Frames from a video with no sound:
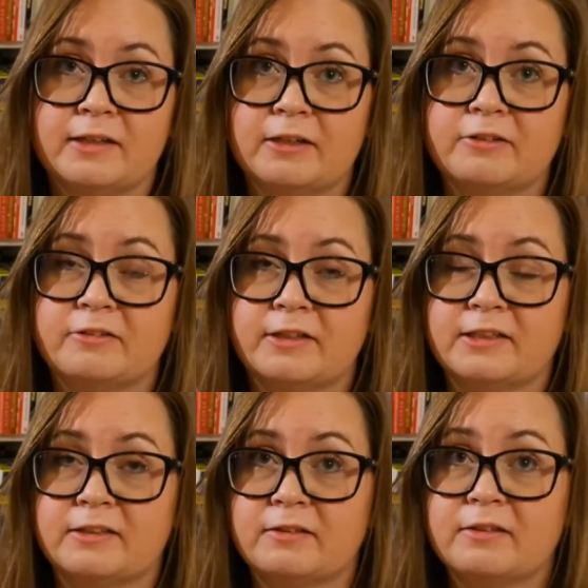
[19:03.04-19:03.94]

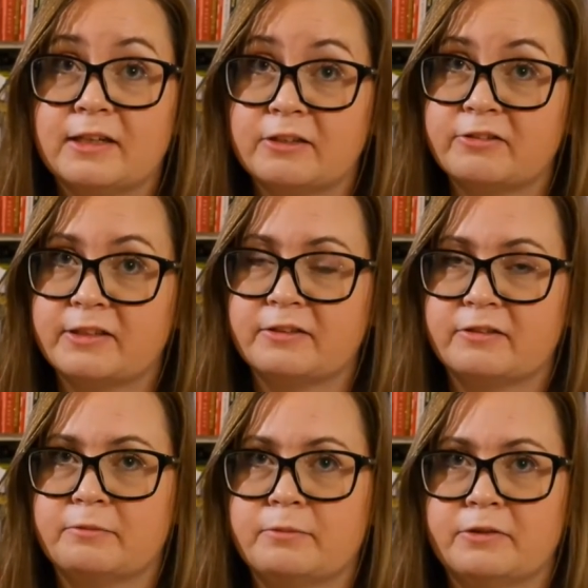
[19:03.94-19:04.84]
illustrate
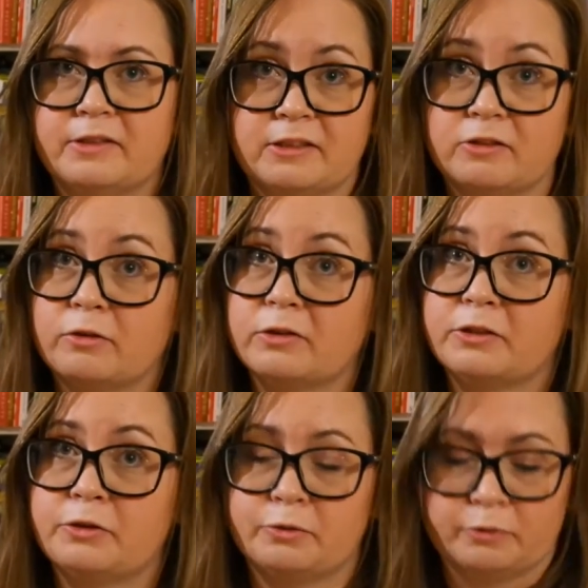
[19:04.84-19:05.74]
illustrator but it's only
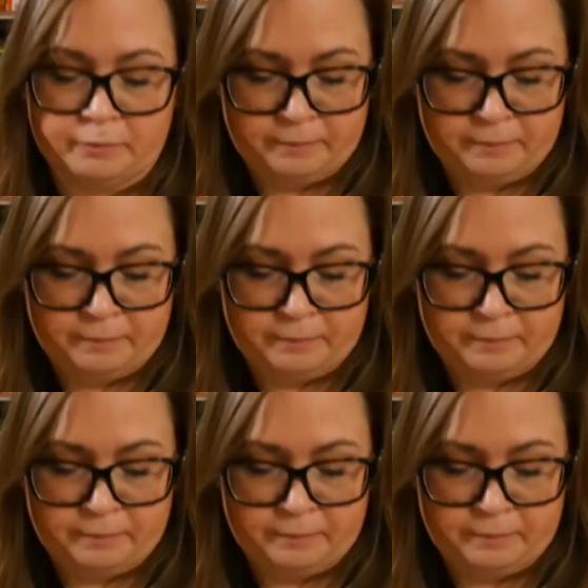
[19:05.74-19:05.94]
two